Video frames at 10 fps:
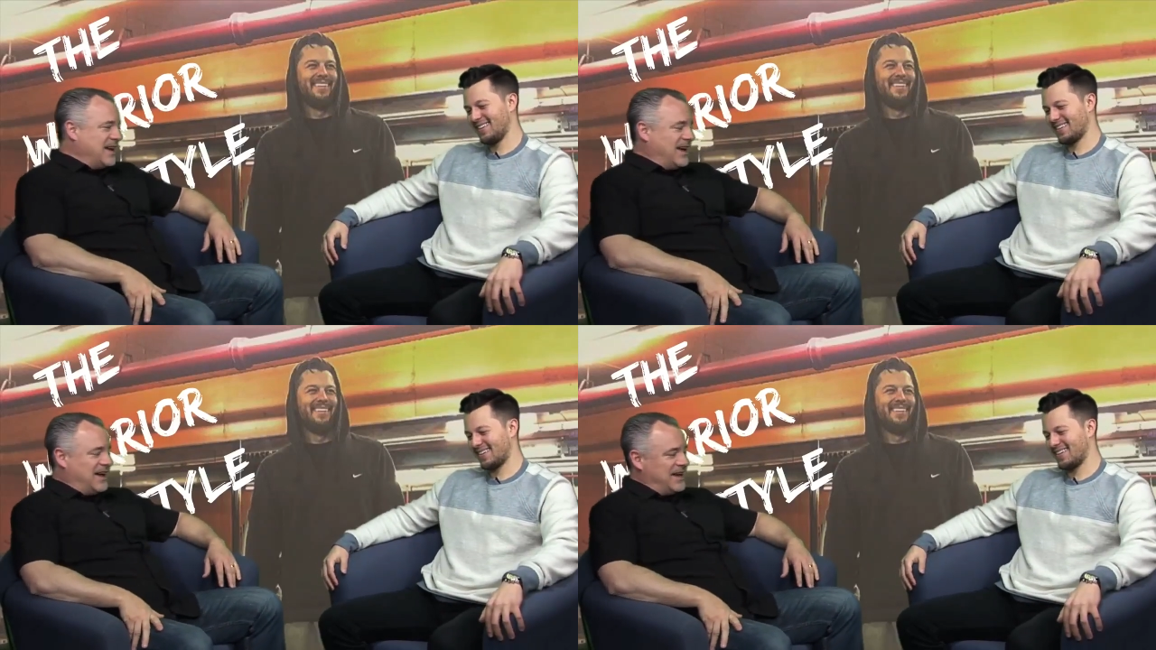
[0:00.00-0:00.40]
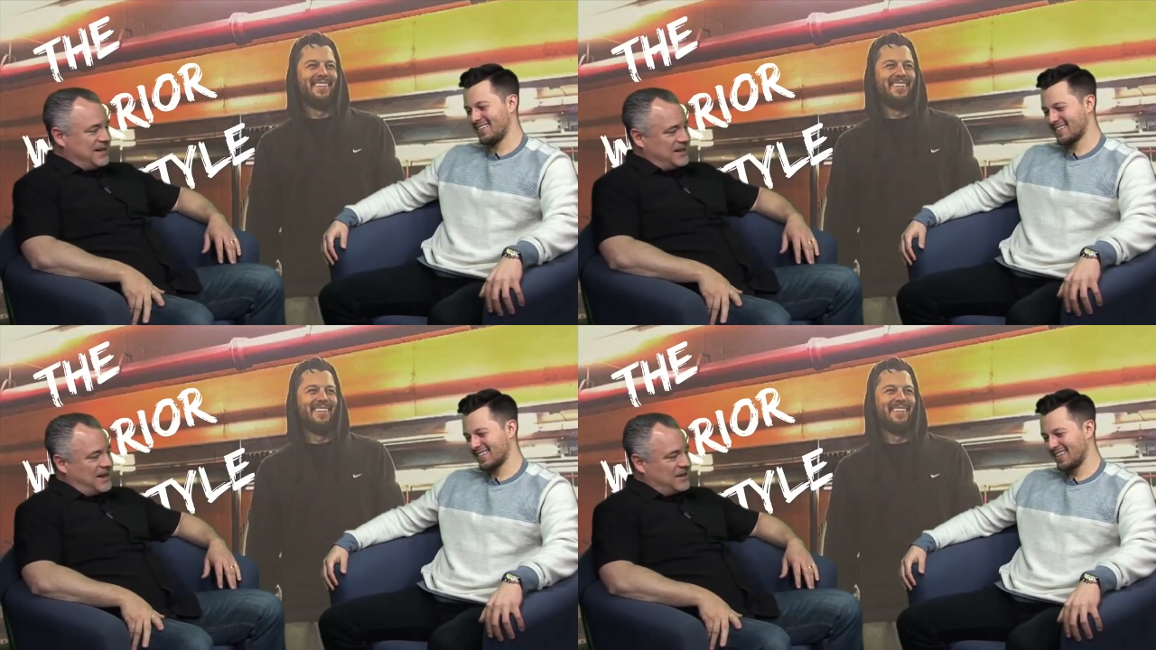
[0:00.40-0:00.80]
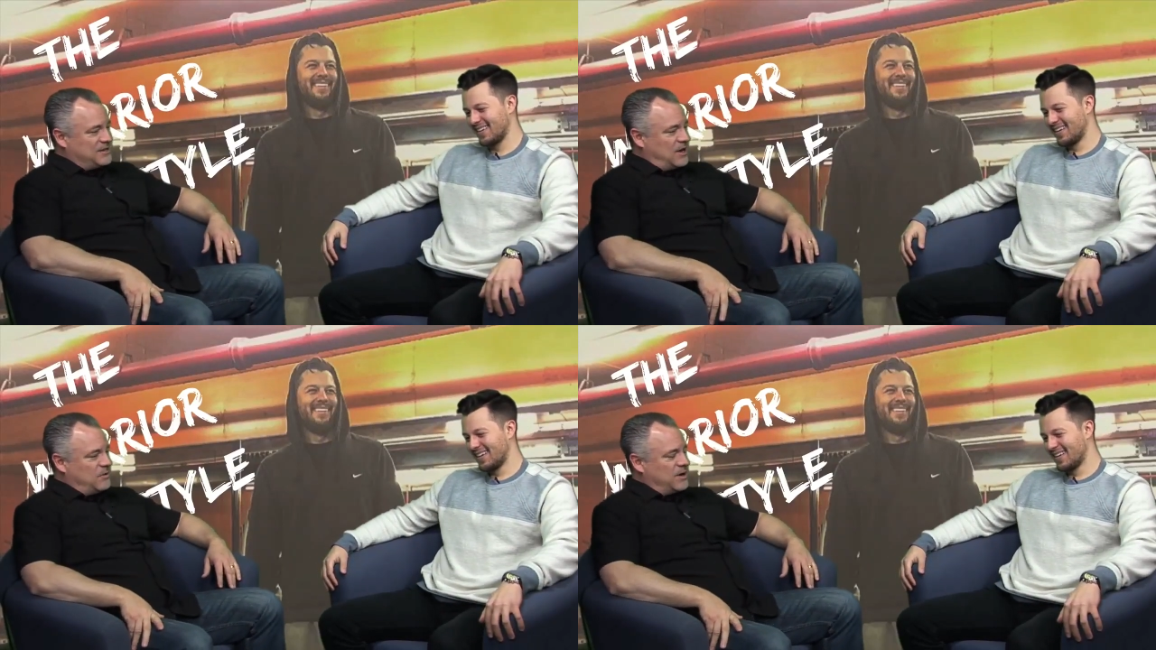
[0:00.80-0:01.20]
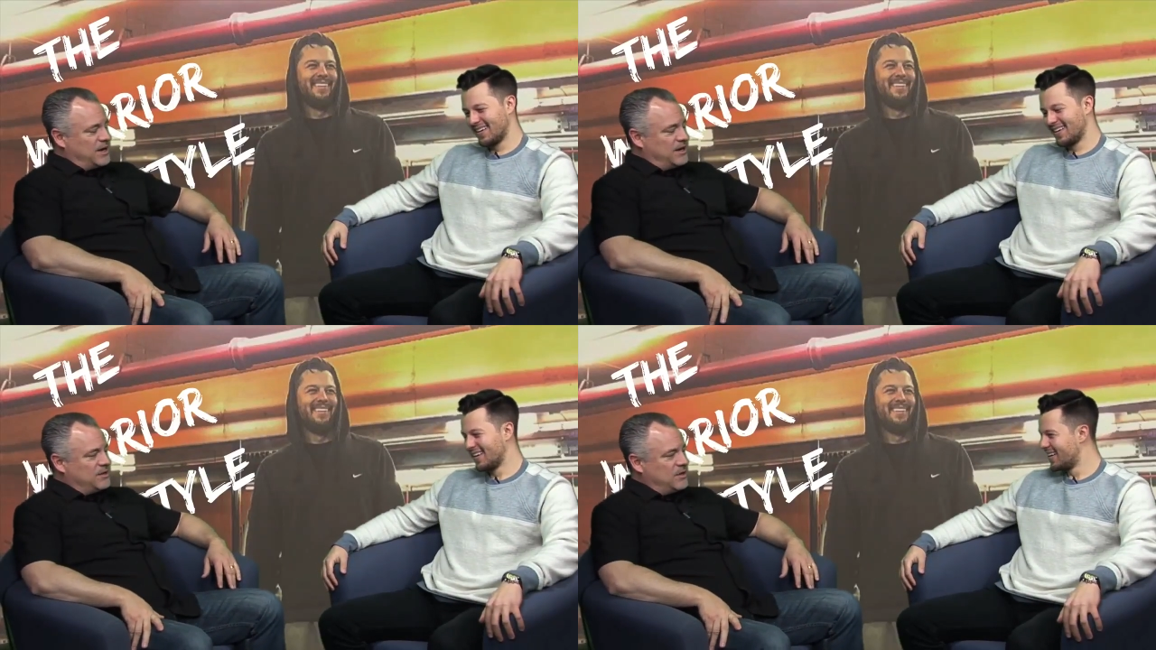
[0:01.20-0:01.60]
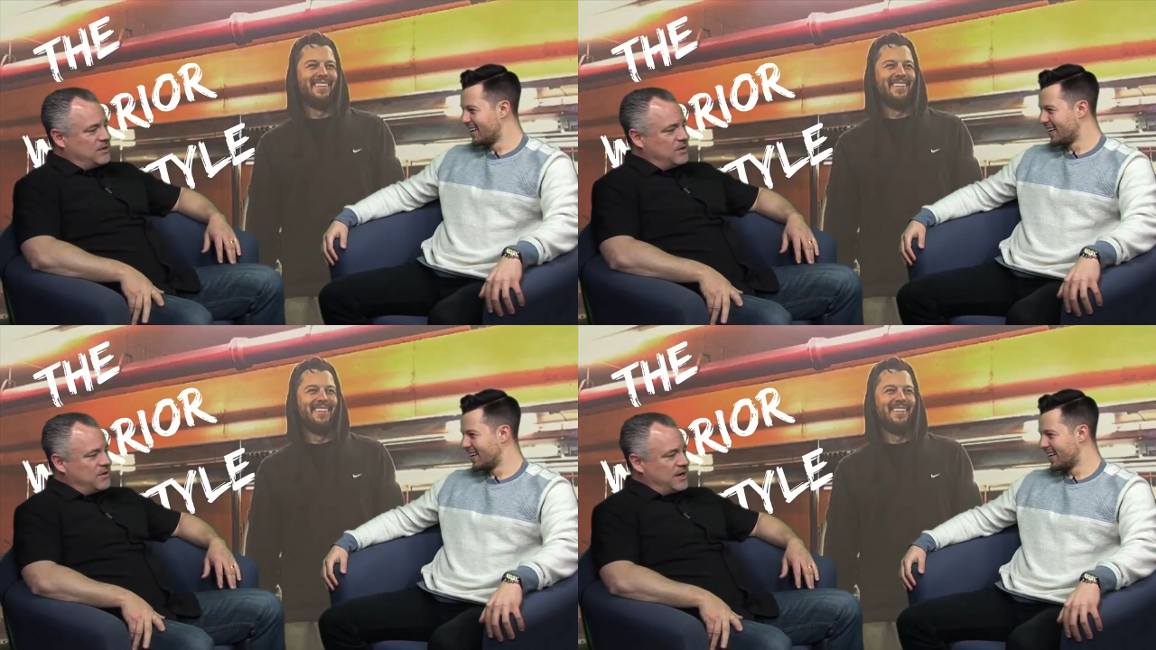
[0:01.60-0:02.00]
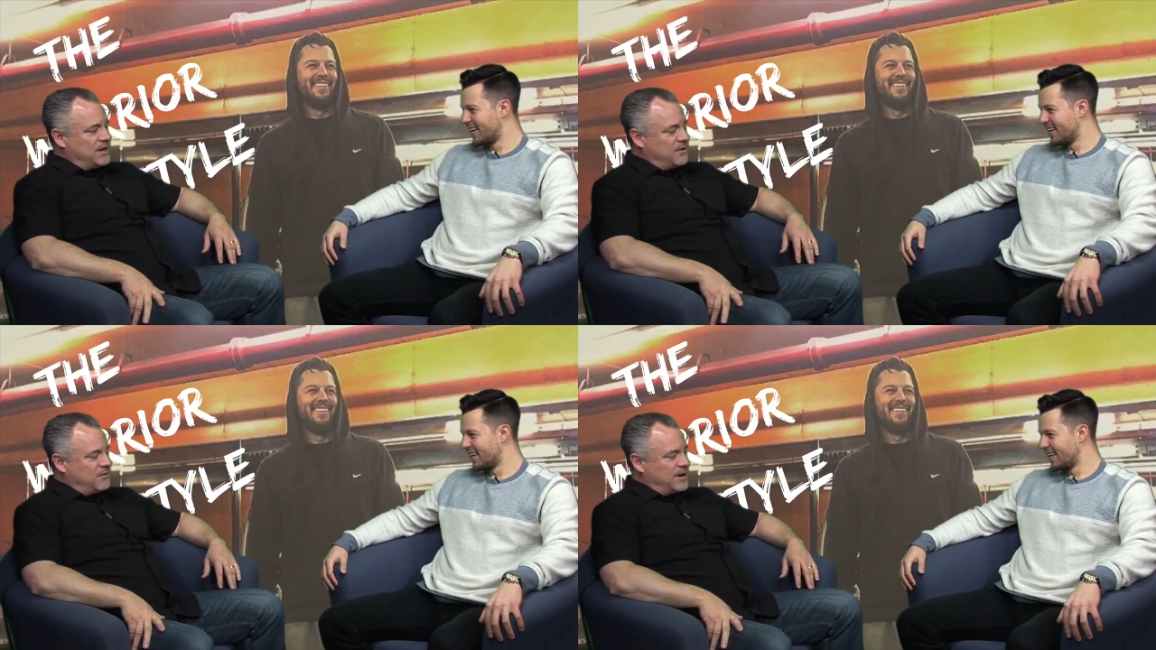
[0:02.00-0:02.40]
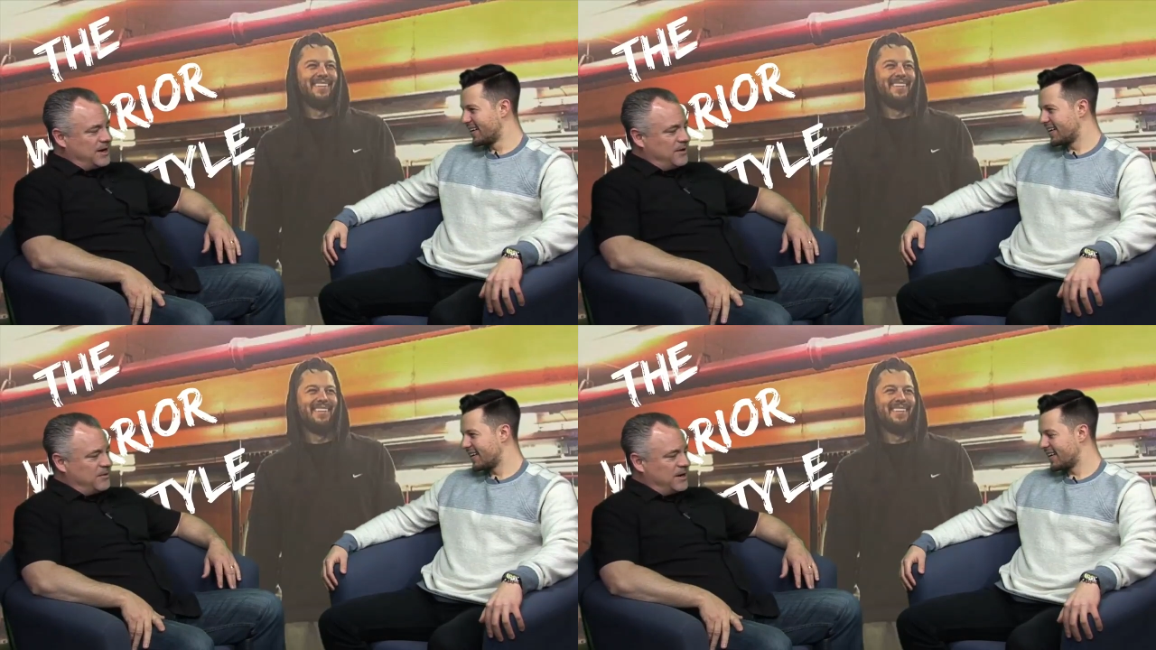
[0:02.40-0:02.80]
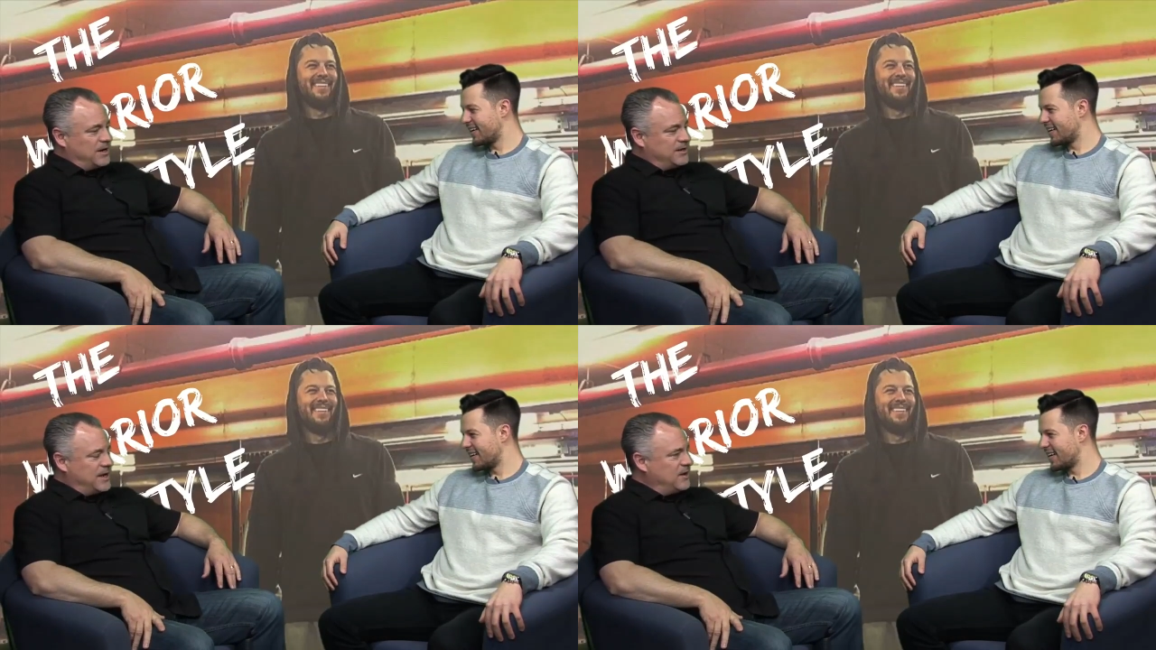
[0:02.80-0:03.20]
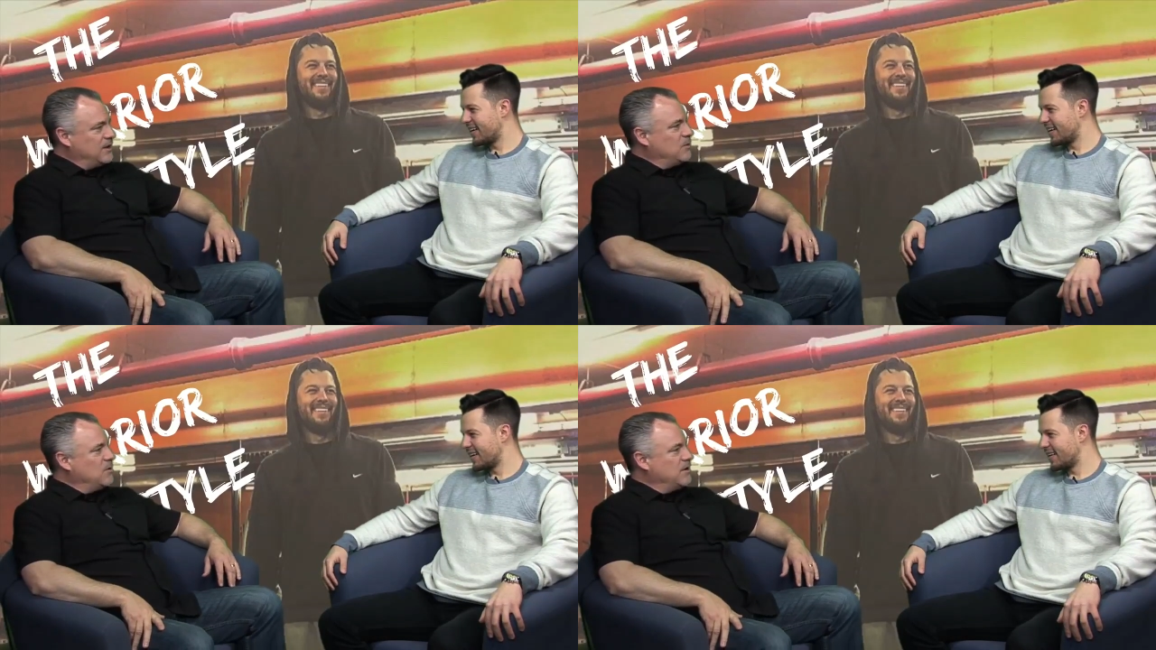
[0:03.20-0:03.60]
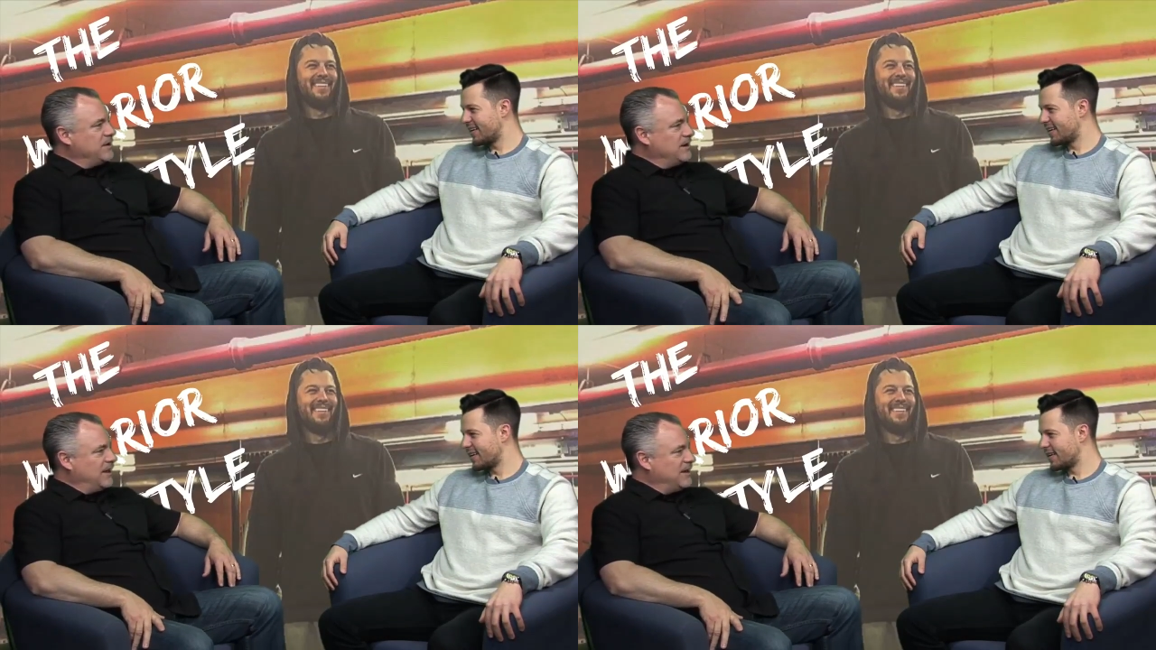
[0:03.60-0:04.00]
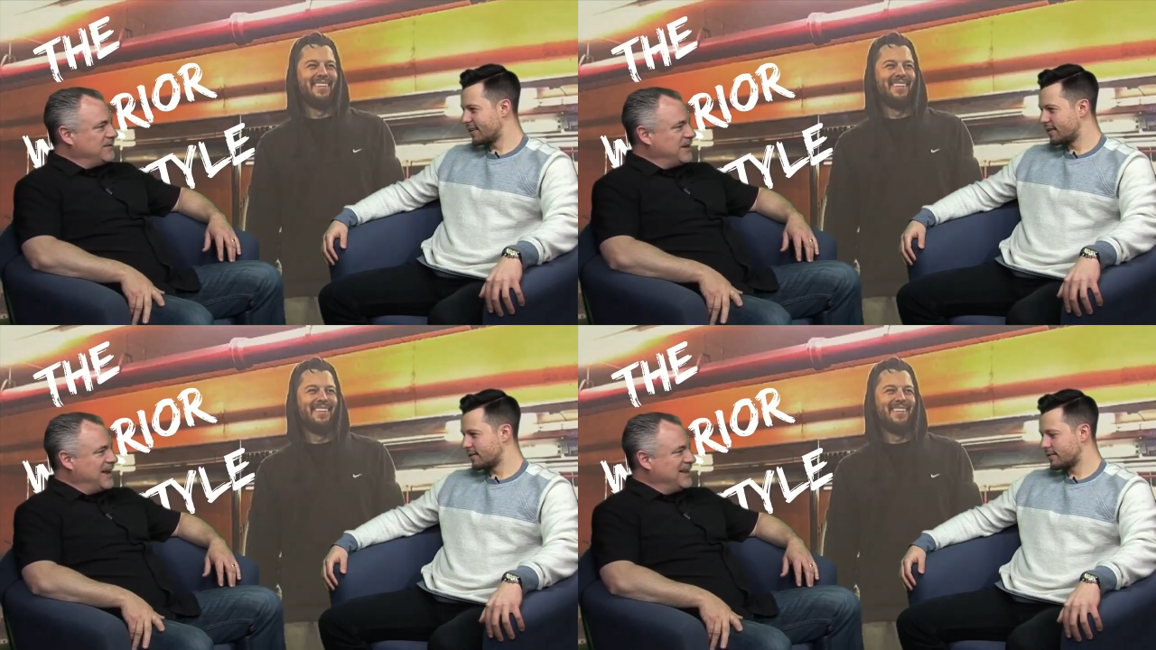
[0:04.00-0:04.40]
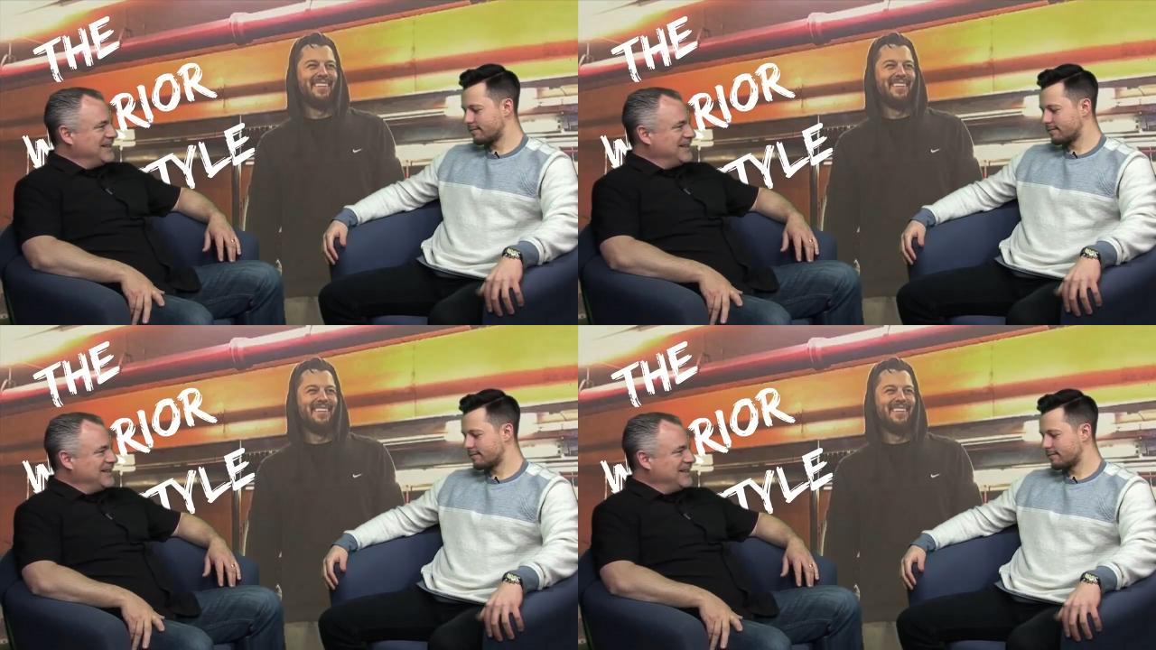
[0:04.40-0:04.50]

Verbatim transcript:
Speaker 1: Uh, so we're gonna do it. Uh, we're gonna we're gonna take on the warrior lifestyle,